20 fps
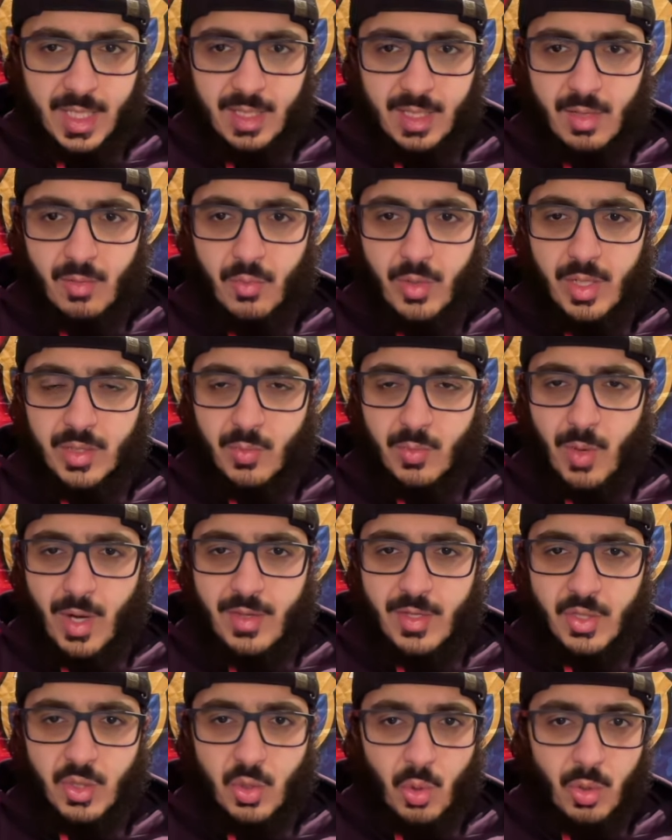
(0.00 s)
I think the reason why
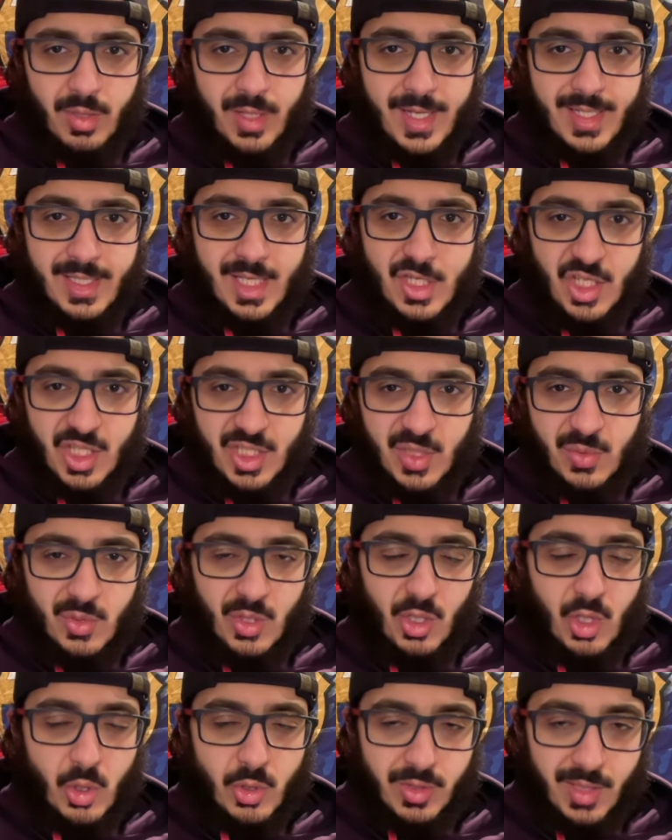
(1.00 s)
the scoreline suggests it was
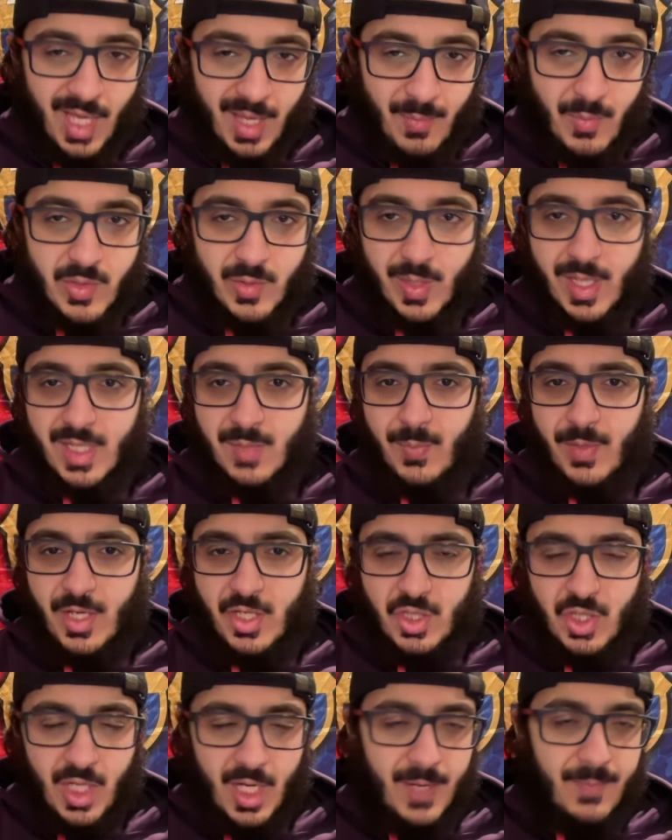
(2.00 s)
a close game was because
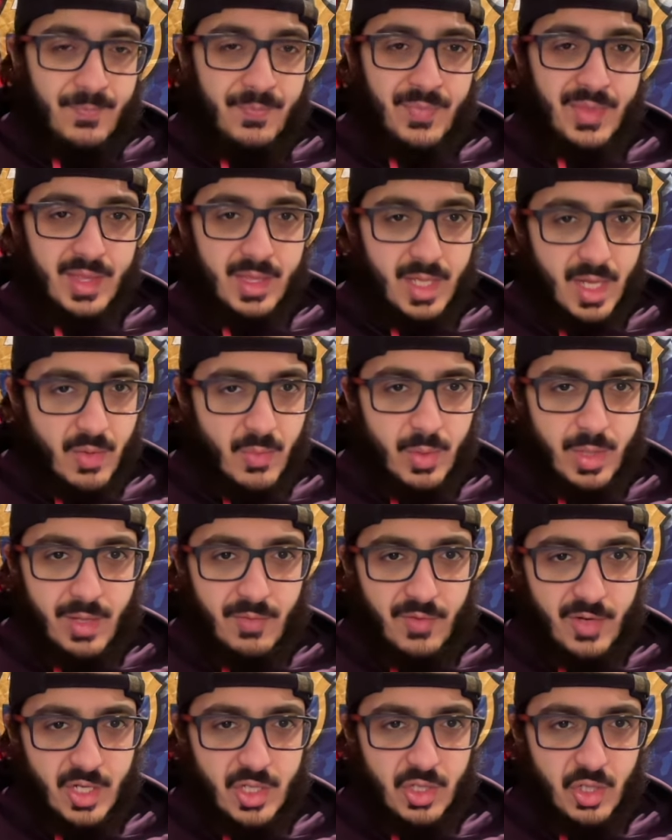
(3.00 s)
PSG didn't really
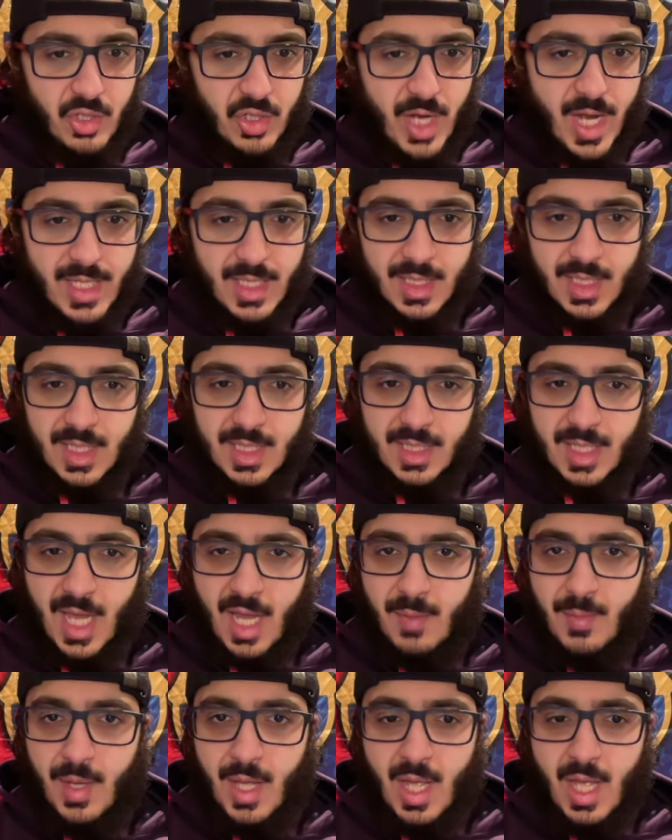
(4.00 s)
finish their chances in this
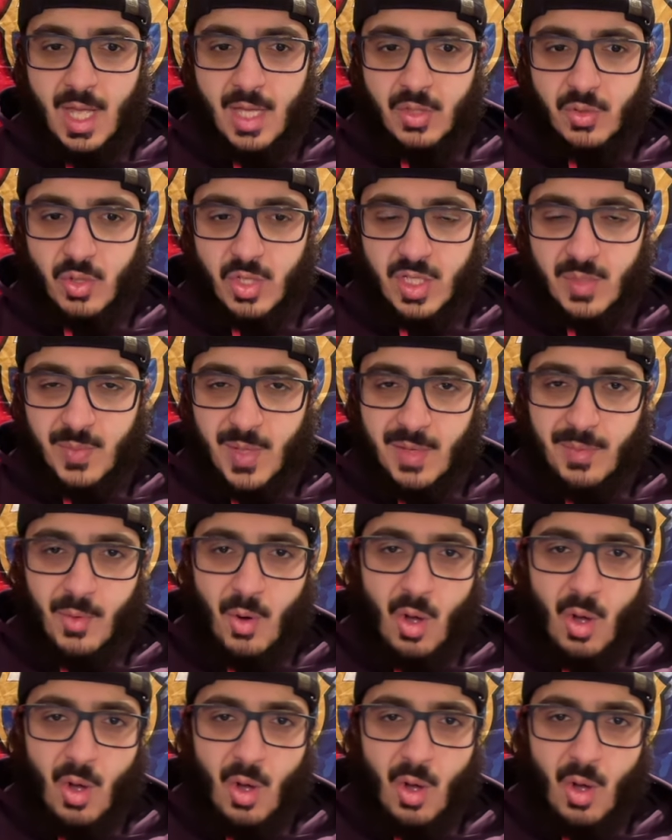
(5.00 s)
game, so to speak.